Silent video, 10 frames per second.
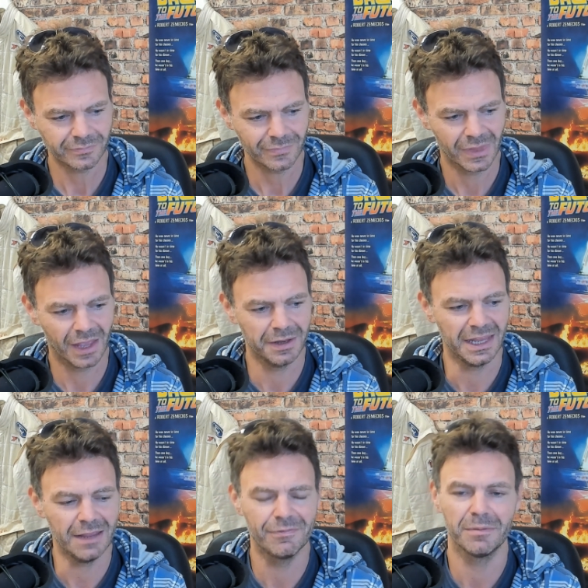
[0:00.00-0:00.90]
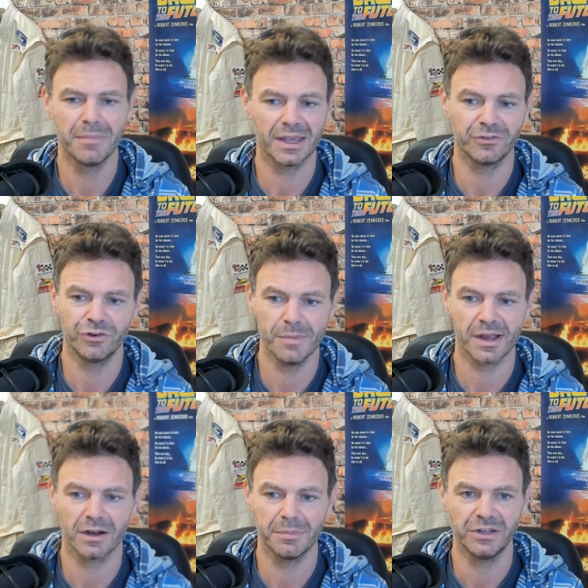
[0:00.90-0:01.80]
and even Mick
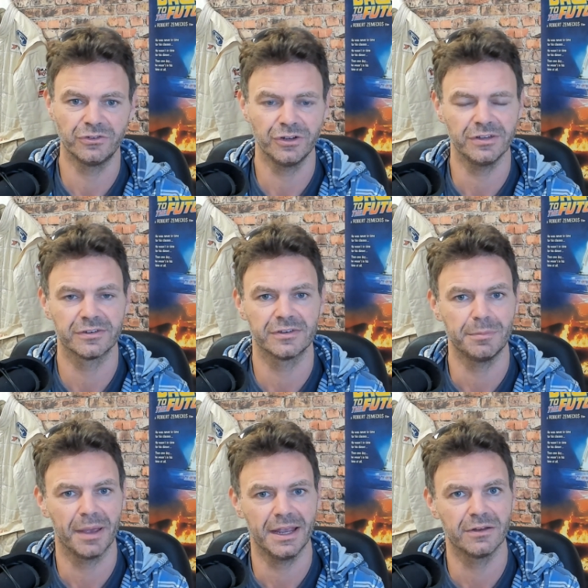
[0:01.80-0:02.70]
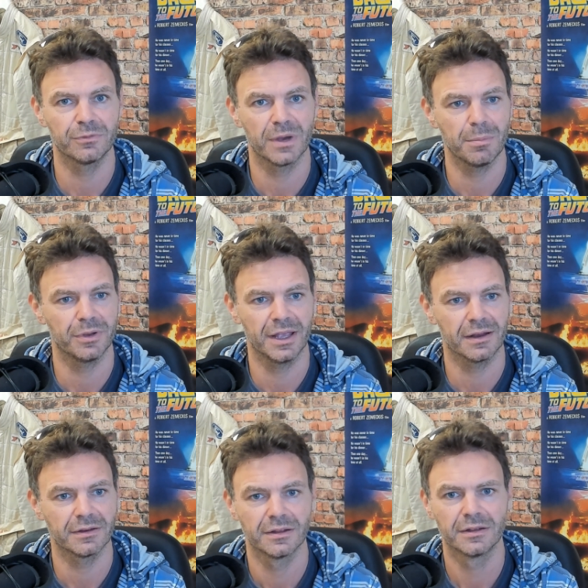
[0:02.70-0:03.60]
Schumacher. I mean, Jesus, he paid his way, but
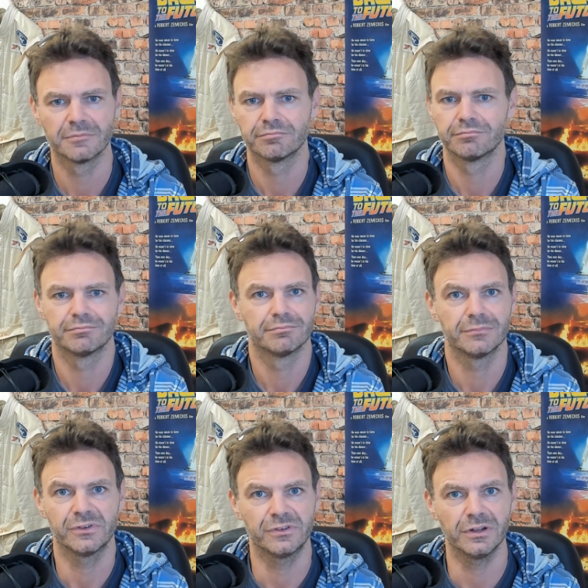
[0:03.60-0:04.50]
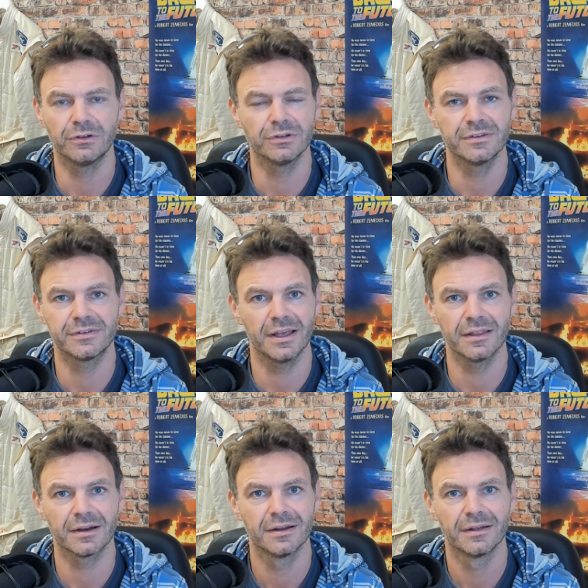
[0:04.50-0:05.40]
yet still couldn't stay
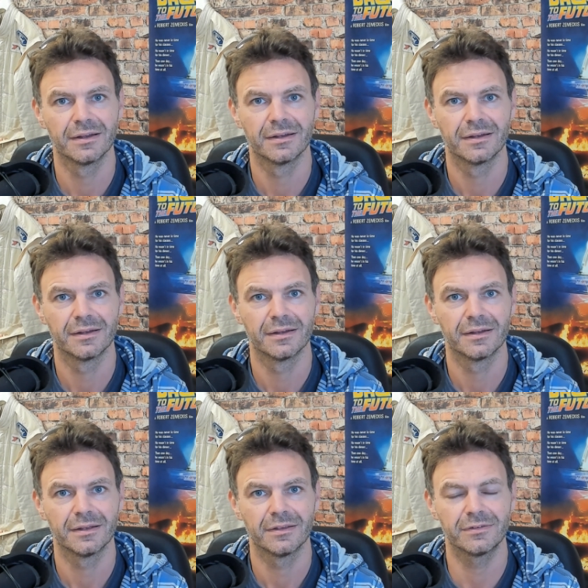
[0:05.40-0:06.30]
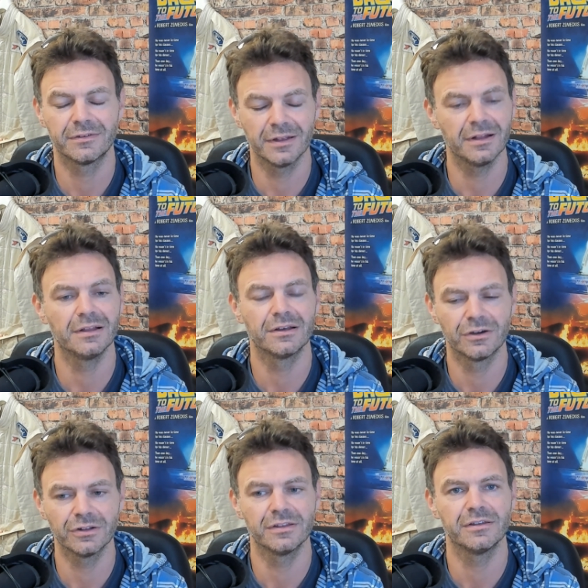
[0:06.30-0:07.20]
there. Still
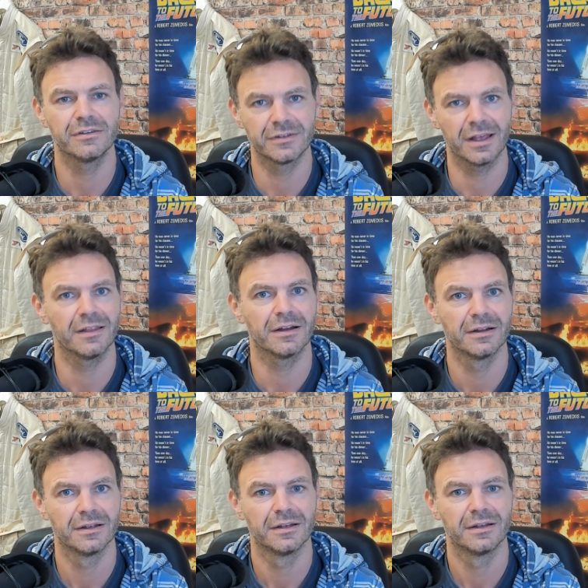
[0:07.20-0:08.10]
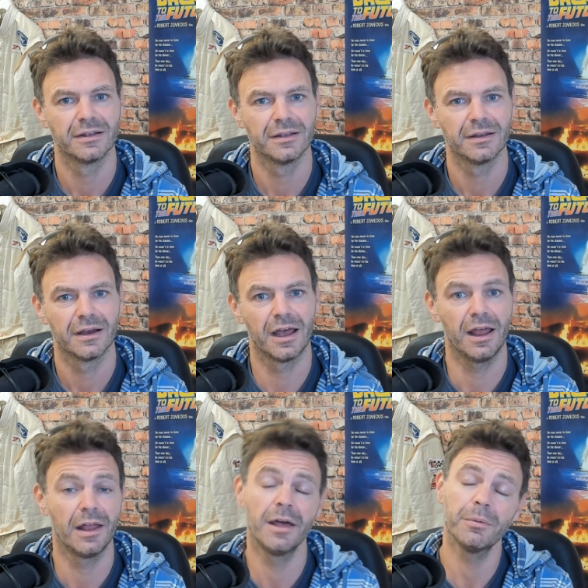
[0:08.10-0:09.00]
couldn't stay there, and
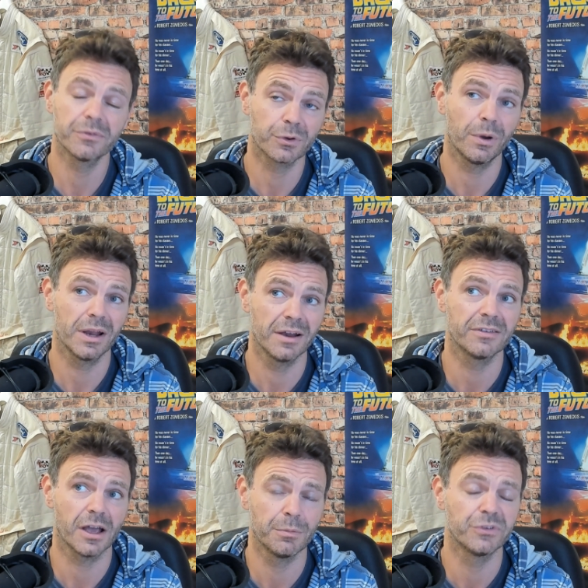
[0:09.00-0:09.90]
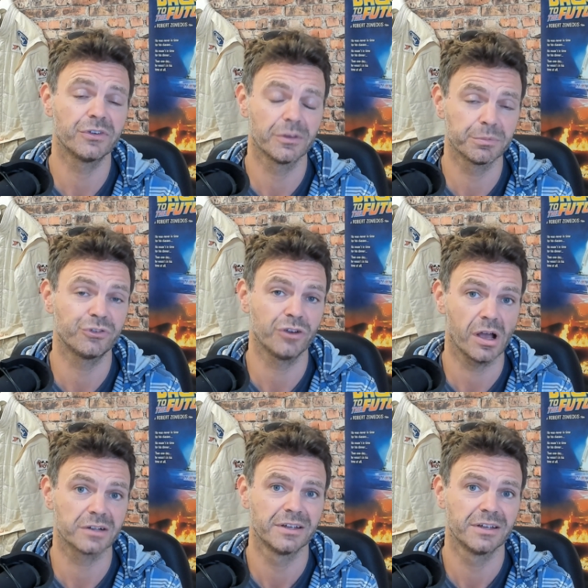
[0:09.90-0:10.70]
and I was quite honestly, I was I was shocked.